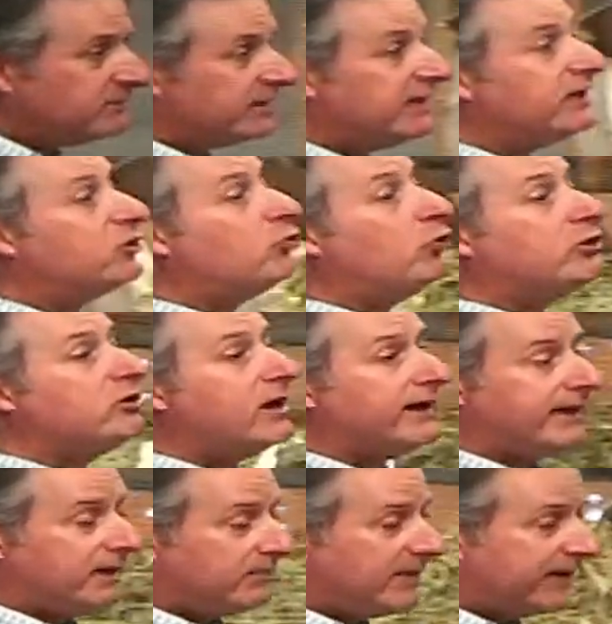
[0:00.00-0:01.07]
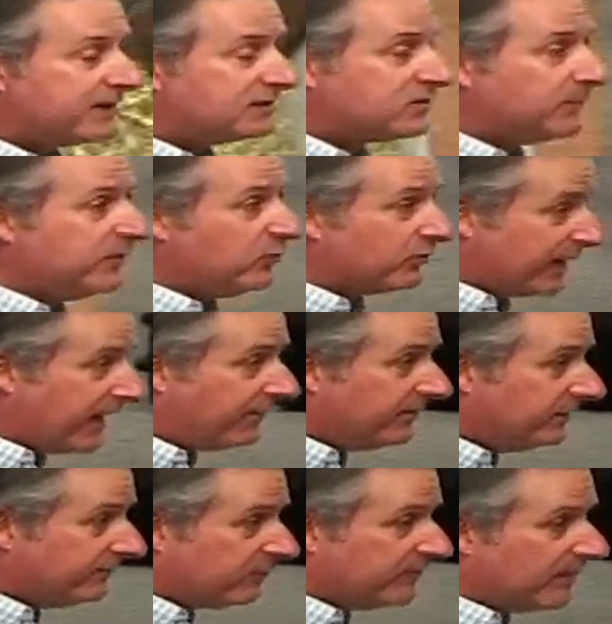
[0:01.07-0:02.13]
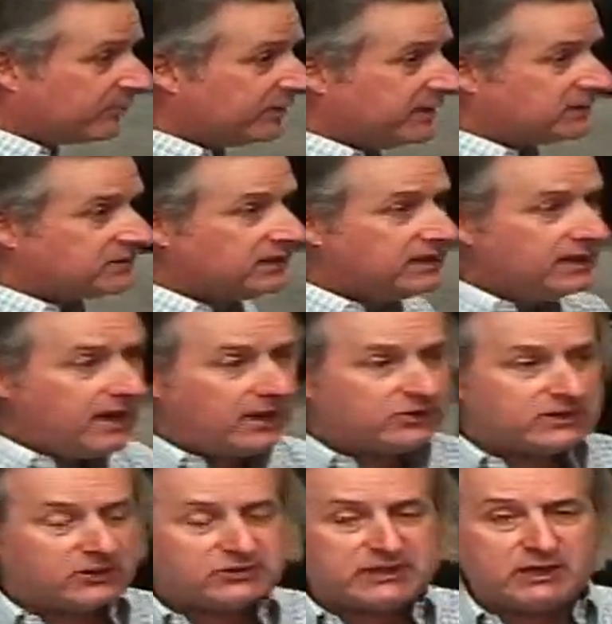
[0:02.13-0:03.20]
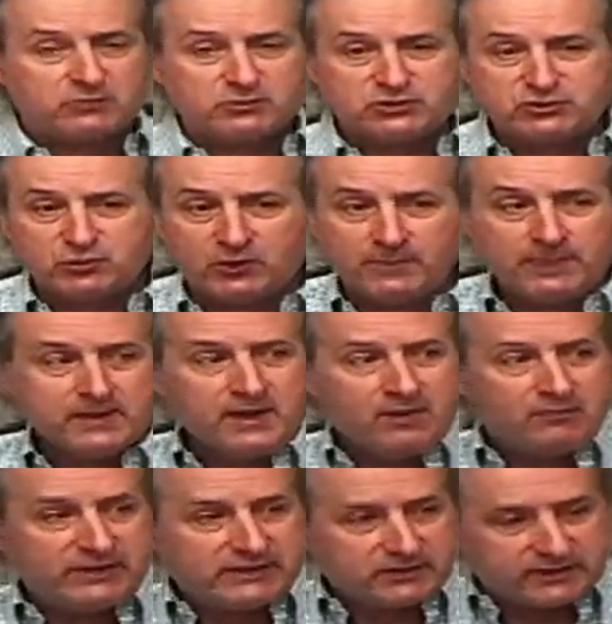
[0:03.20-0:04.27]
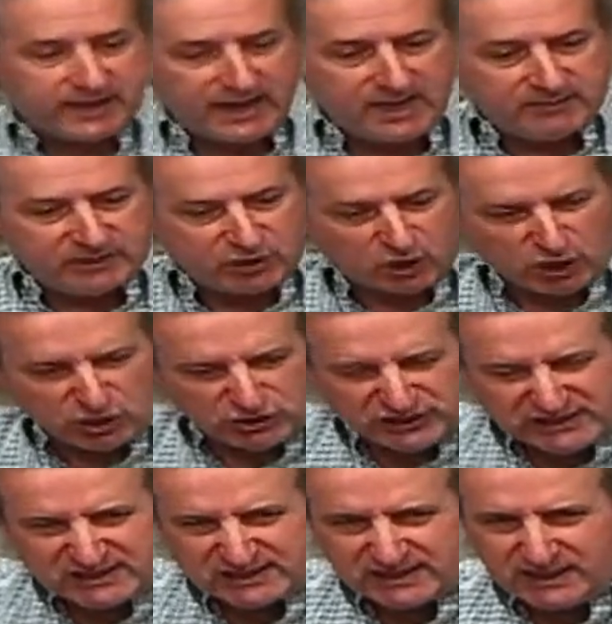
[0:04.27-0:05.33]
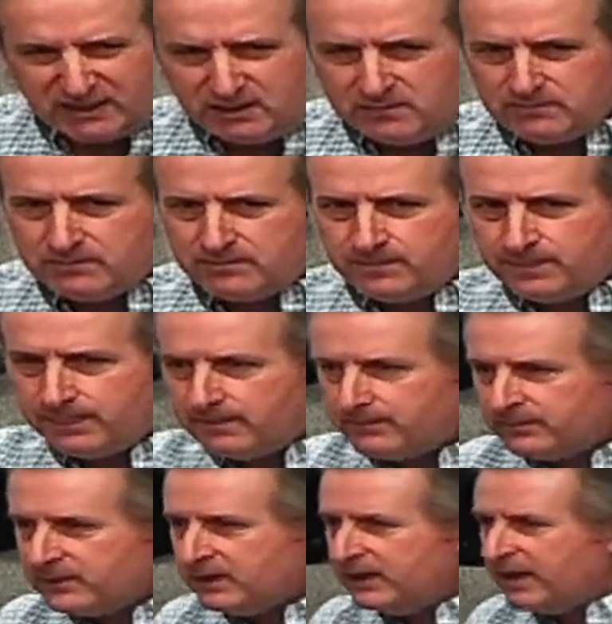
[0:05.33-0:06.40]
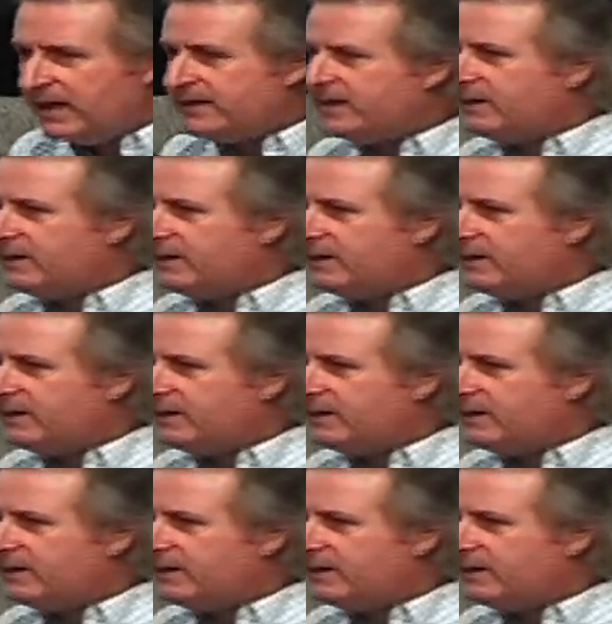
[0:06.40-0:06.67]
that he could not, he had to make his appeal to heaven. If you remember this, I'll say it real short. But there came an urgency, and then